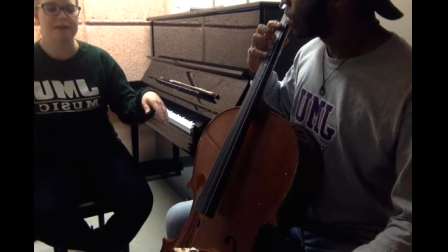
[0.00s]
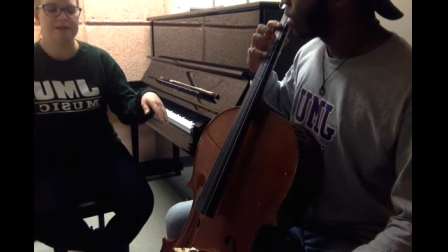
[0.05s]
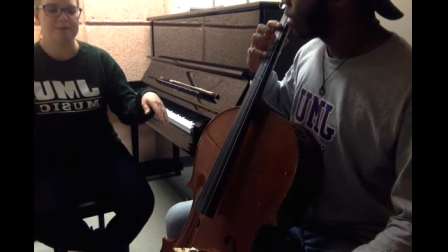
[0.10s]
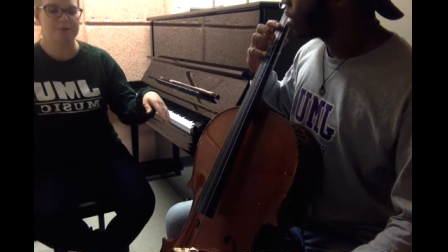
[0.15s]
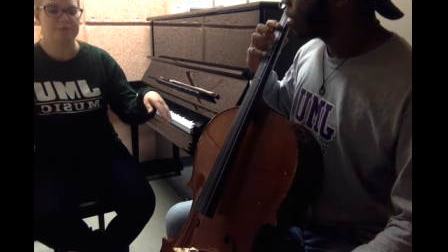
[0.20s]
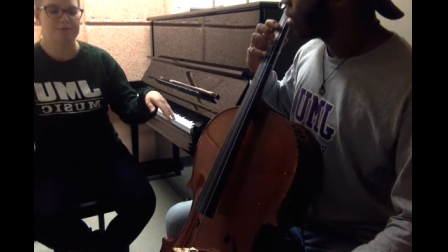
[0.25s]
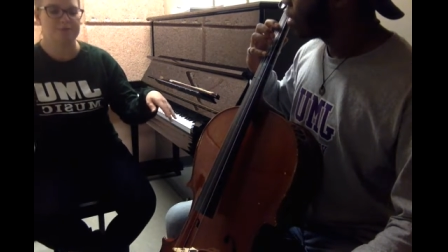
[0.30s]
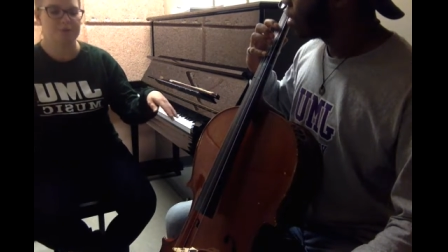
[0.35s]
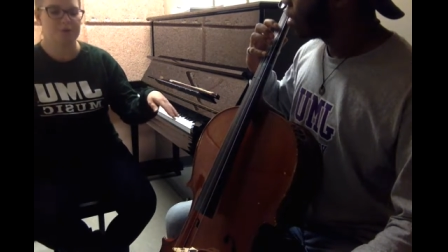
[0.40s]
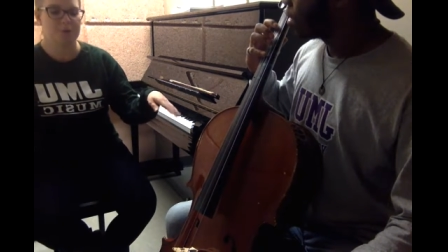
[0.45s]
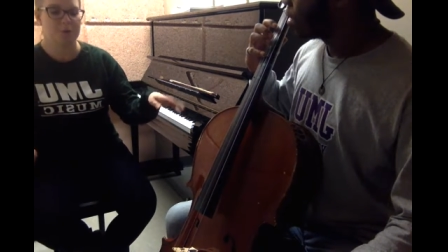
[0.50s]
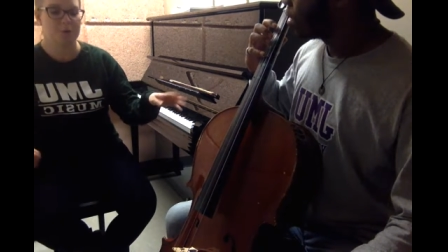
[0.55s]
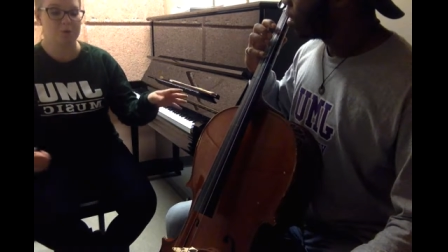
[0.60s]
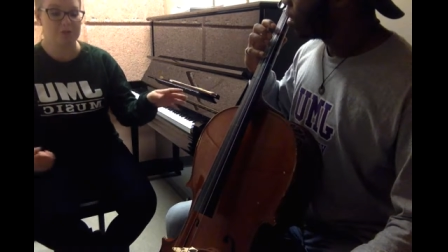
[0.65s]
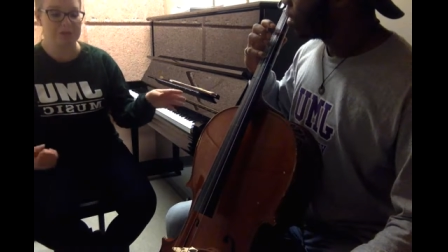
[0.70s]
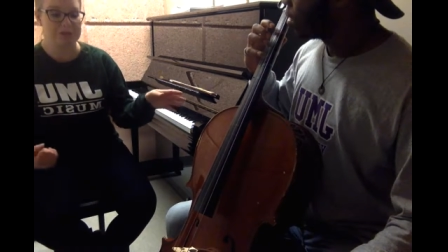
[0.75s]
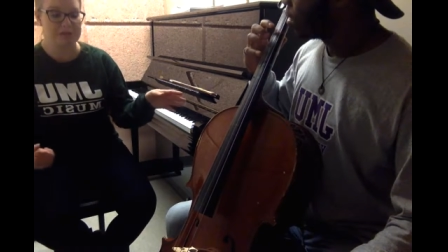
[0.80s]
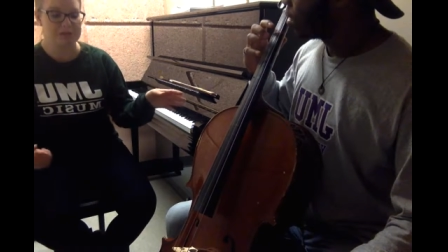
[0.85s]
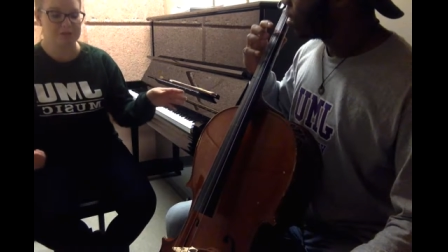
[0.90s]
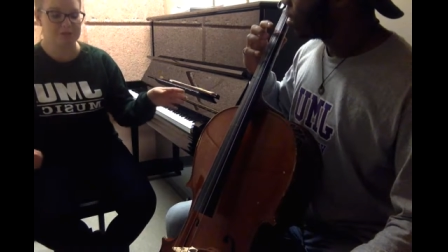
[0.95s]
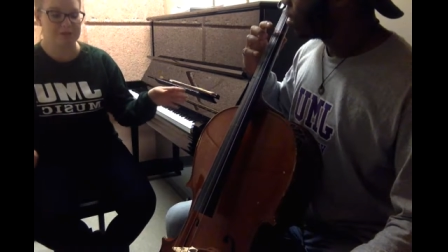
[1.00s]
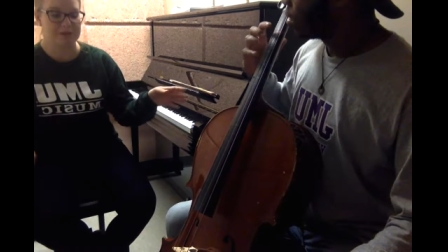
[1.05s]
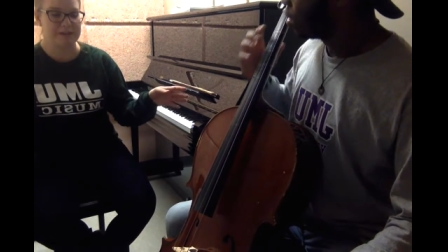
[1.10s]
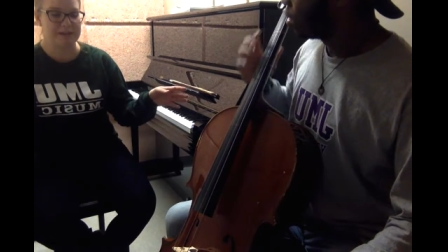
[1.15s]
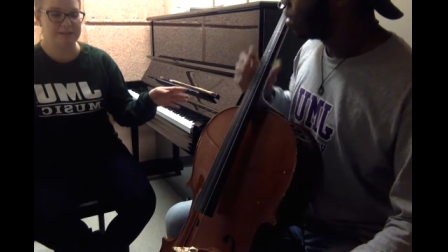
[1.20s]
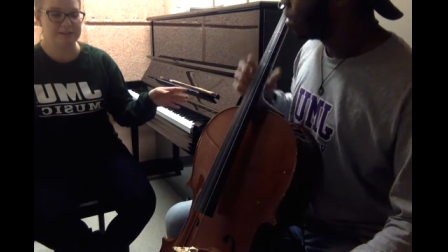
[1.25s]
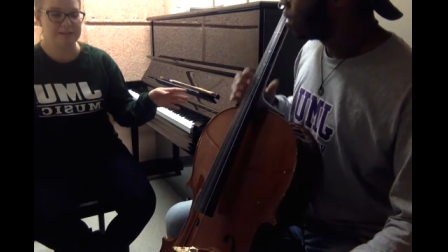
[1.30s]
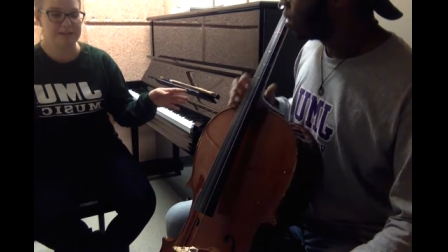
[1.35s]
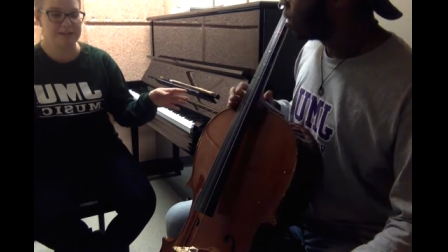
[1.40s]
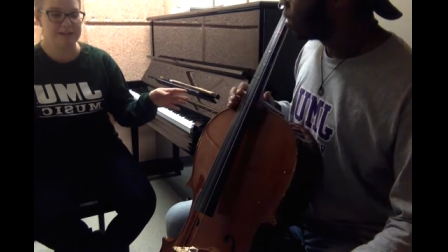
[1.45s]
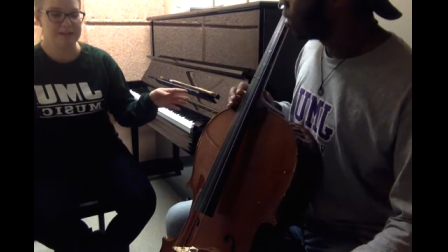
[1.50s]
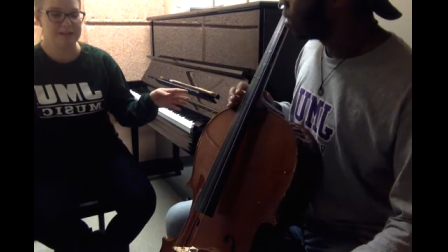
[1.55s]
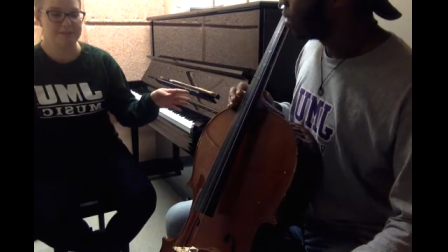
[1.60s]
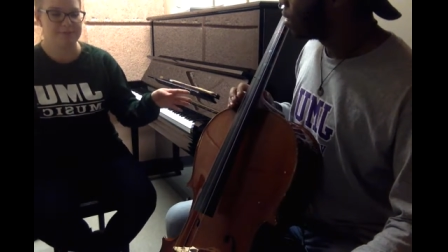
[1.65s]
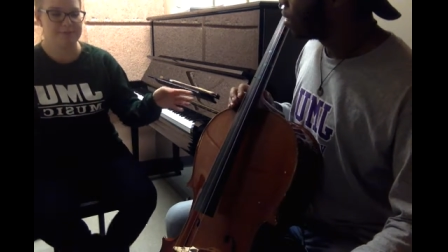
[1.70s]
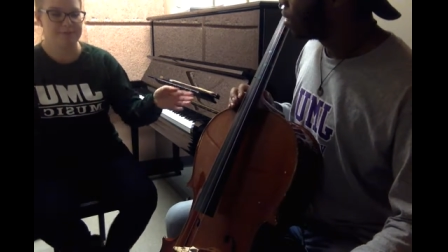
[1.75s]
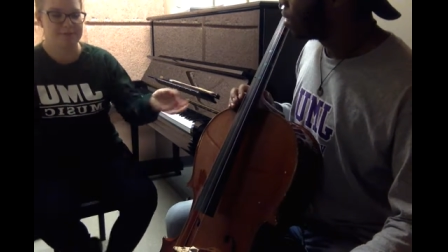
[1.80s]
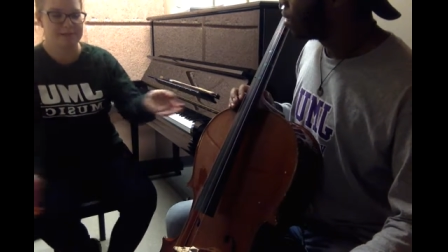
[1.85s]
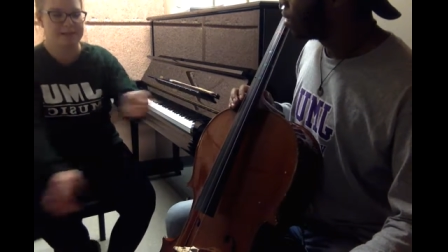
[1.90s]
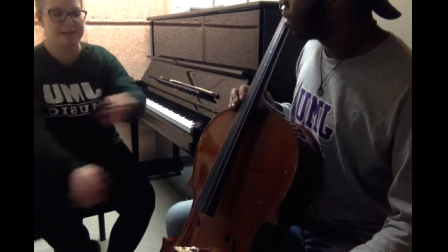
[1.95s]
if you're holding it correctly.
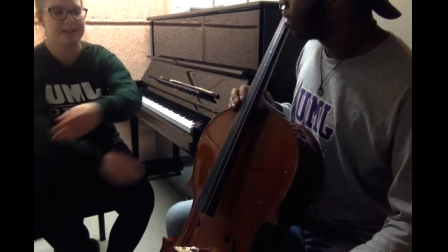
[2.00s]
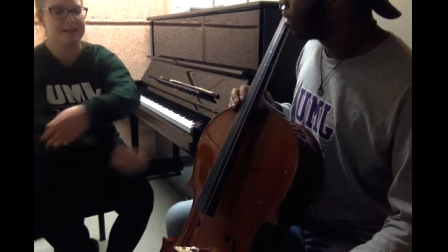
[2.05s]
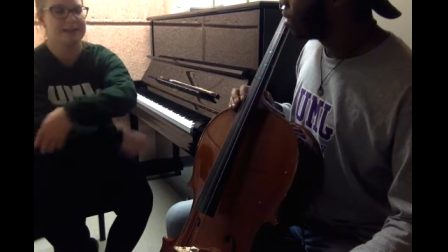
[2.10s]
If you like